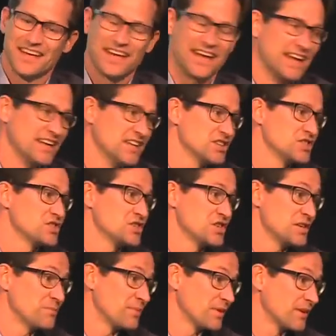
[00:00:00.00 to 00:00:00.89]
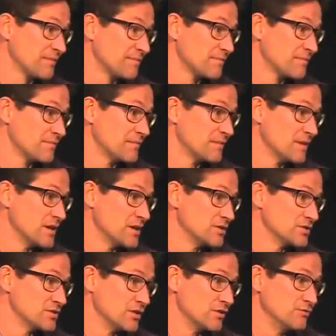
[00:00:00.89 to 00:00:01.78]
and it's cheaper.
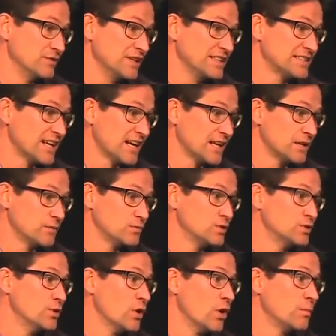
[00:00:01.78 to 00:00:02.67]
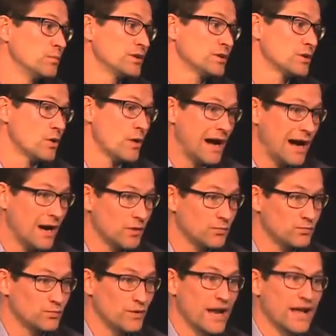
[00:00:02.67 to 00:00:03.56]
So a retailer would normally go
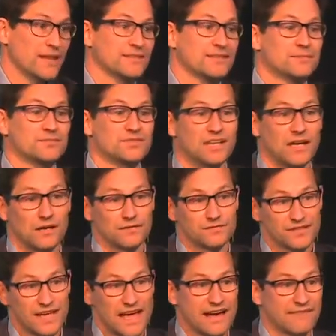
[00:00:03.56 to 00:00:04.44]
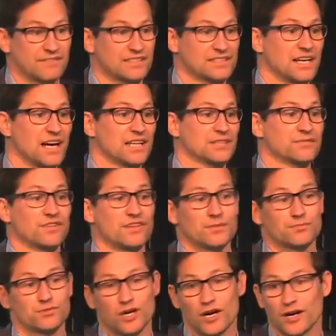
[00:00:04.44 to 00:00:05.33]
out, brand themselves, advertise for
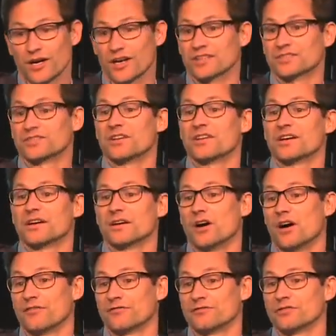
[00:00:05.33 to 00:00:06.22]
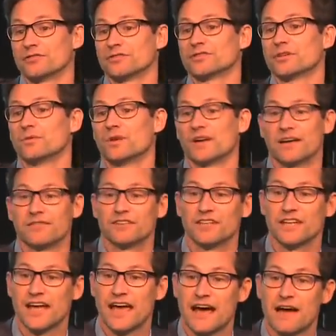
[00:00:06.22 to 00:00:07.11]
their products or their offers or
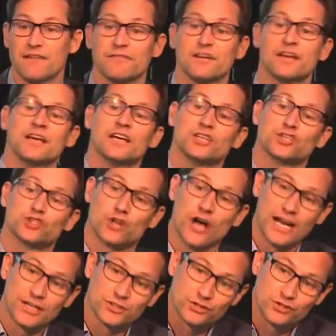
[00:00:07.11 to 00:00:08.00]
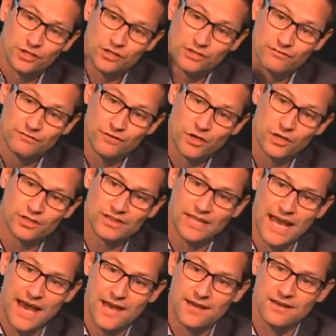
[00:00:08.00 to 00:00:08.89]
whatever they have, try to convert
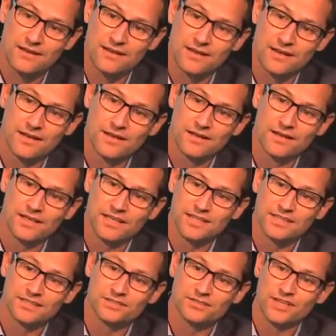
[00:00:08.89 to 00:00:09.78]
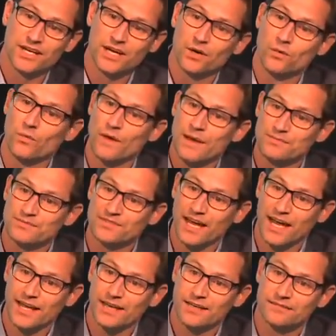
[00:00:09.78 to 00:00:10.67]
that into their own
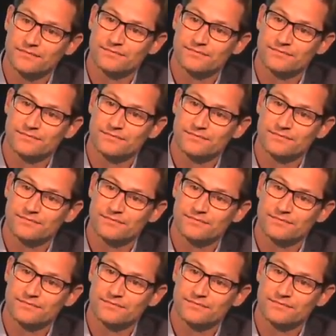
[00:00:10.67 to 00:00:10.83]
website,